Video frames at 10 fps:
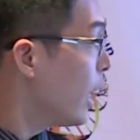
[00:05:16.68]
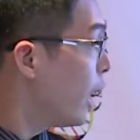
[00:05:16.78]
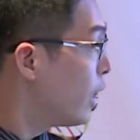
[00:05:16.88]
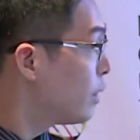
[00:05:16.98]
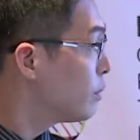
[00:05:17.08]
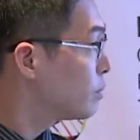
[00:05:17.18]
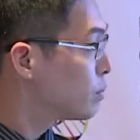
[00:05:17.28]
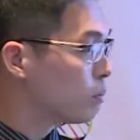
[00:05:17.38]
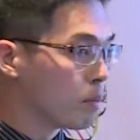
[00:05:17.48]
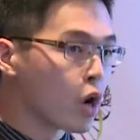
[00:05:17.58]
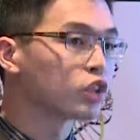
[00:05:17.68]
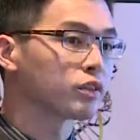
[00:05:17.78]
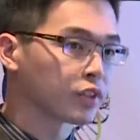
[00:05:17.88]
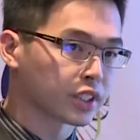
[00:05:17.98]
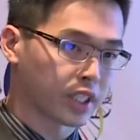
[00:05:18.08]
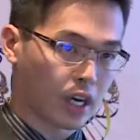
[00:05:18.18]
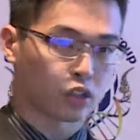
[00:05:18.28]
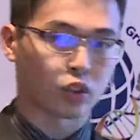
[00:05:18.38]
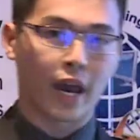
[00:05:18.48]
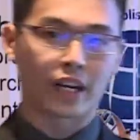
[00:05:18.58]
And most of the
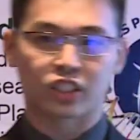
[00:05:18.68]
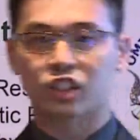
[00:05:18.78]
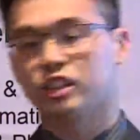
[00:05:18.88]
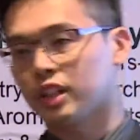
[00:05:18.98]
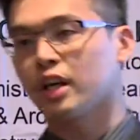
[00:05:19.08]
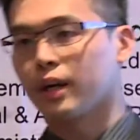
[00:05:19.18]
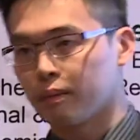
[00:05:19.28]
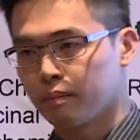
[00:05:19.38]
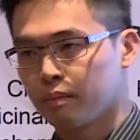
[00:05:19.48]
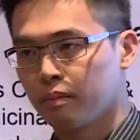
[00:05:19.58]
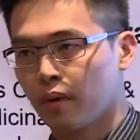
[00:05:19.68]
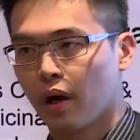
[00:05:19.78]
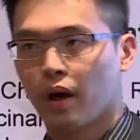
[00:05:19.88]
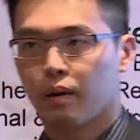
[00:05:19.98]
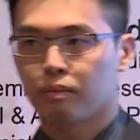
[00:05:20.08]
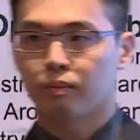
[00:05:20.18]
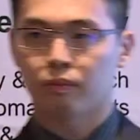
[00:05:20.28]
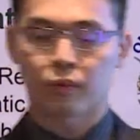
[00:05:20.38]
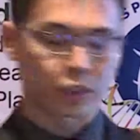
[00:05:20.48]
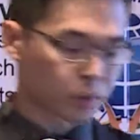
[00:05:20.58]
cells actually die,
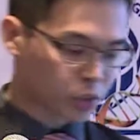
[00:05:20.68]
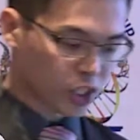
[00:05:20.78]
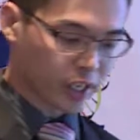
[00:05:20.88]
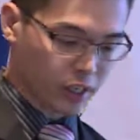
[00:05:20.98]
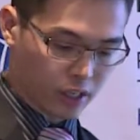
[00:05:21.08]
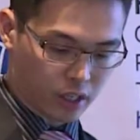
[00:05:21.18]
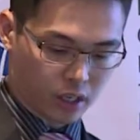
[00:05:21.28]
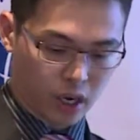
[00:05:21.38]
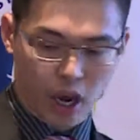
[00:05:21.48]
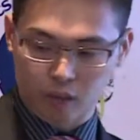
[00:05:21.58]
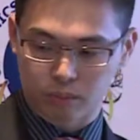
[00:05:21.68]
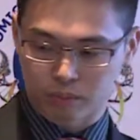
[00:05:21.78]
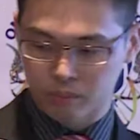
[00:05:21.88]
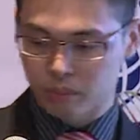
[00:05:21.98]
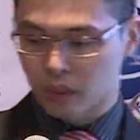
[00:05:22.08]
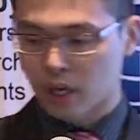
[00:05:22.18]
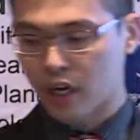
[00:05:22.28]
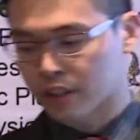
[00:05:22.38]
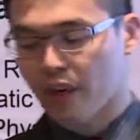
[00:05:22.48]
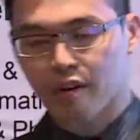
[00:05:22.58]
especially in heart
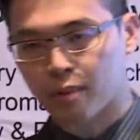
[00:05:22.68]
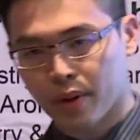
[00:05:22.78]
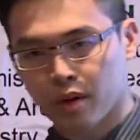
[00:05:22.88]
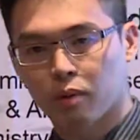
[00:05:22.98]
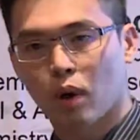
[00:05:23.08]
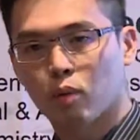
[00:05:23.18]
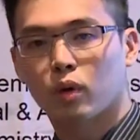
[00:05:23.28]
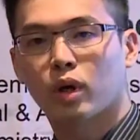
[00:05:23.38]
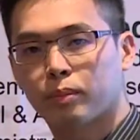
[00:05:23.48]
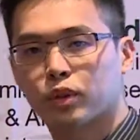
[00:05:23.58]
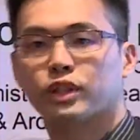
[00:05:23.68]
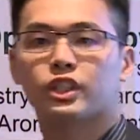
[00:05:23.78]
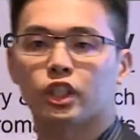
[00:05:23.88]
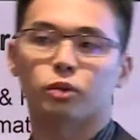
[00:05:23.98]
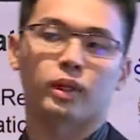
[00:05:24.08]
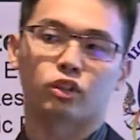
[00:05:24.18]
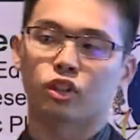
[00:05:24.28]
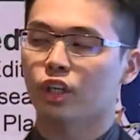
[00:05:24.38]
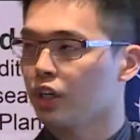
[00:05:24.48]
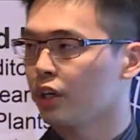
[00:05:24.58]
therapy, when we are putting cells back to
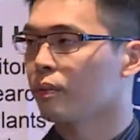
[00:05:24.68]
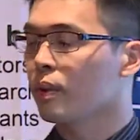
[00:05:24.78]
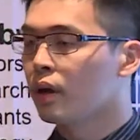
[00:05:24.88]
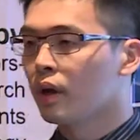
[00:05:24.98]
the heart.